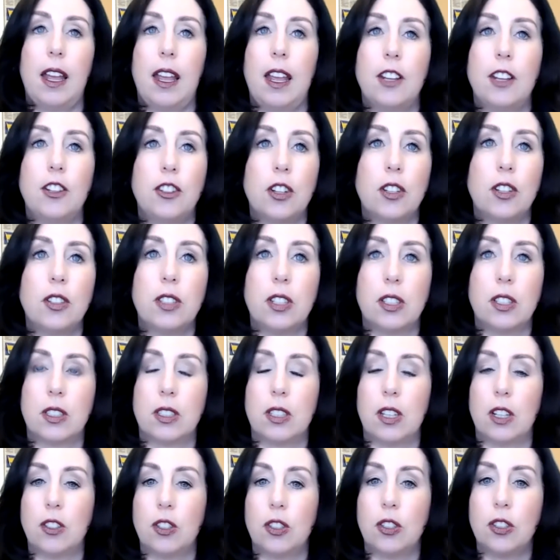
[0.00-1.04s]
it just
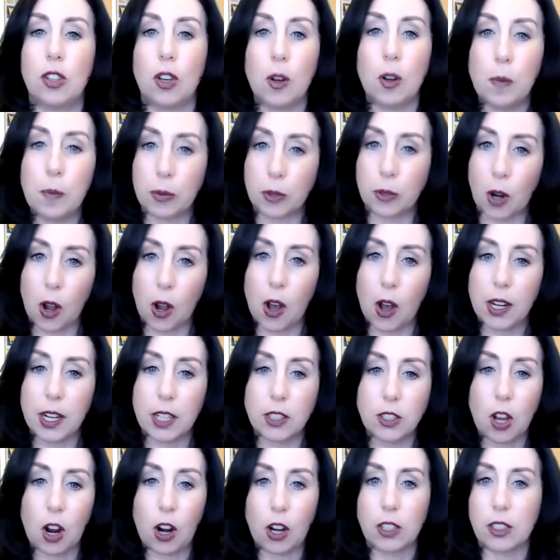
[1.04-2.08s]
it's it's so broad,
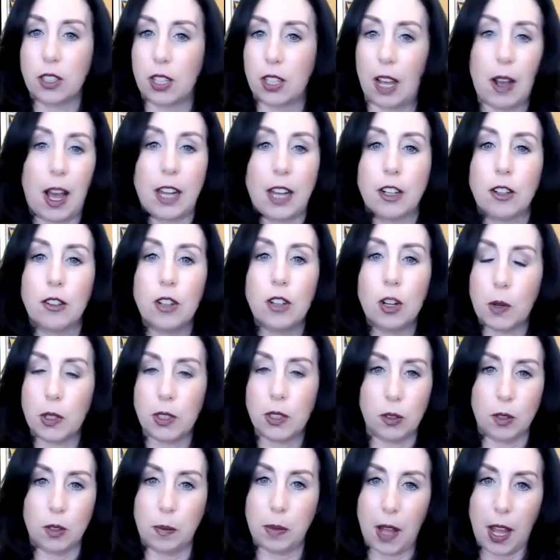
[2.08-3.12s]
it's hard to how do you know what
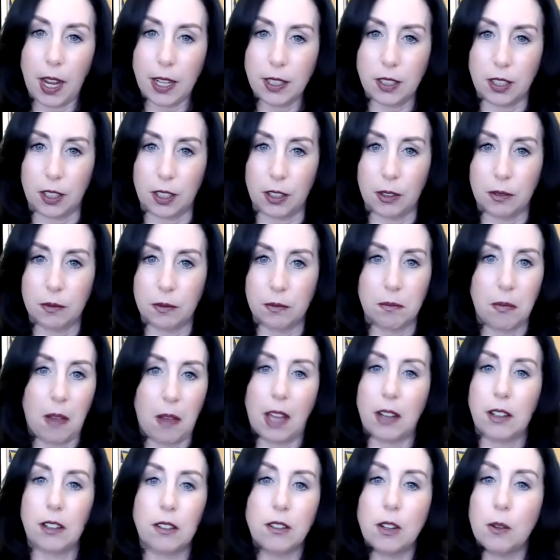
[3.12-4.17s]
to apply to?
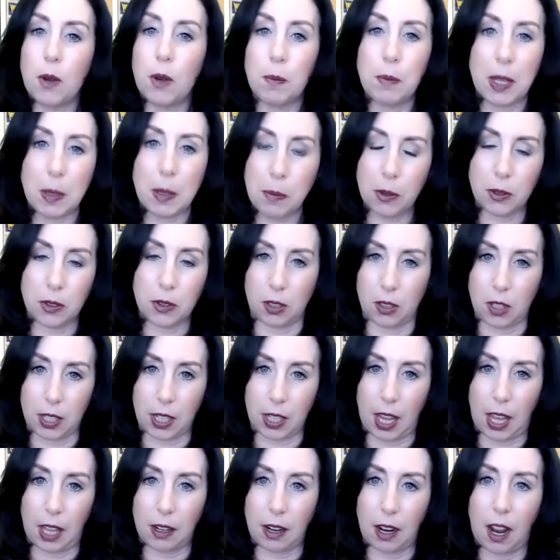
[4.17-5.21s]
How do you know what people to
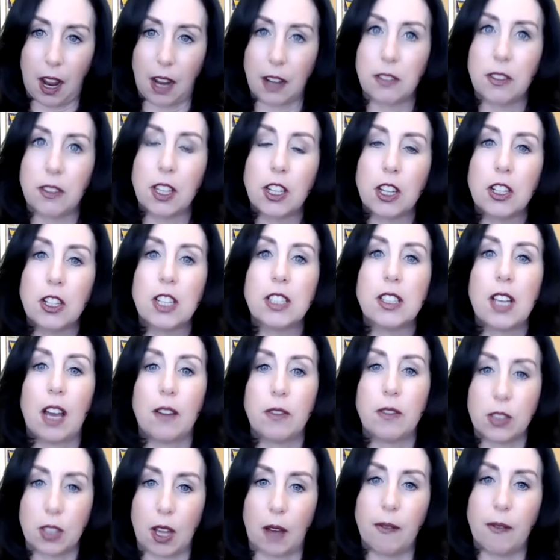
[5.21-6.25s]
look at? I, I think you need to
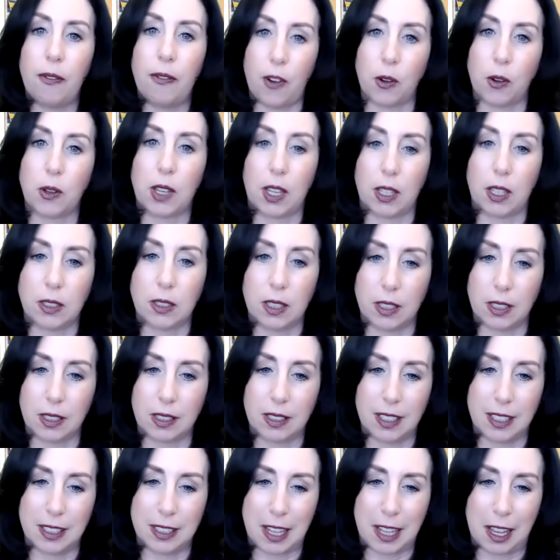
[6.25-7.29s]
have some focus
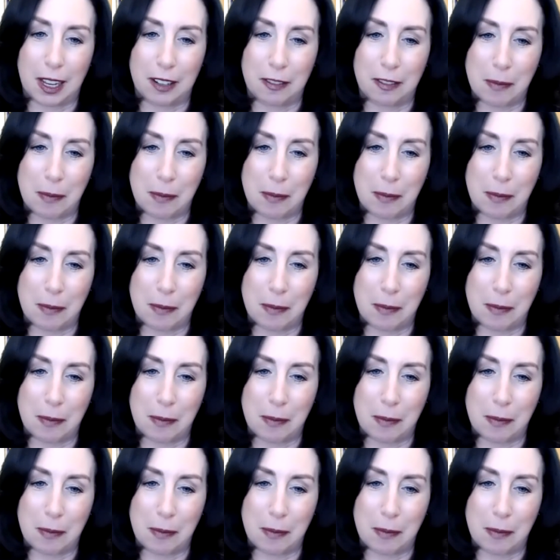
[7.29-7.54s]
is is kind